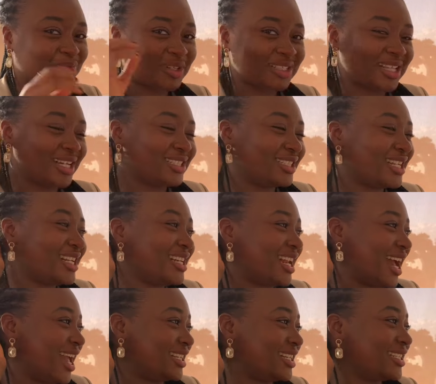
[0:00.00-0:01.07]
It's actually
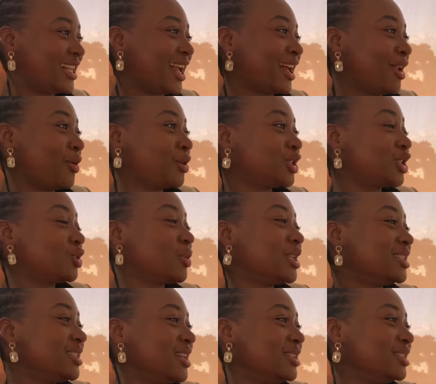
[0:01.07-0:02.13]
nice. It's like an
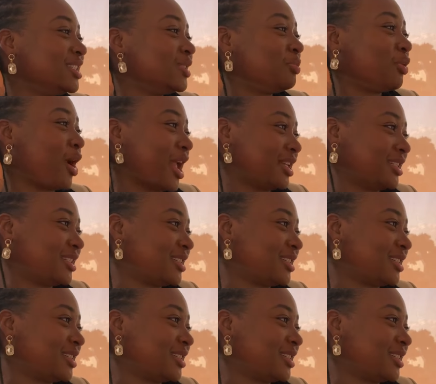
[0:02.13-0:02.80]
unsweetened Sprite.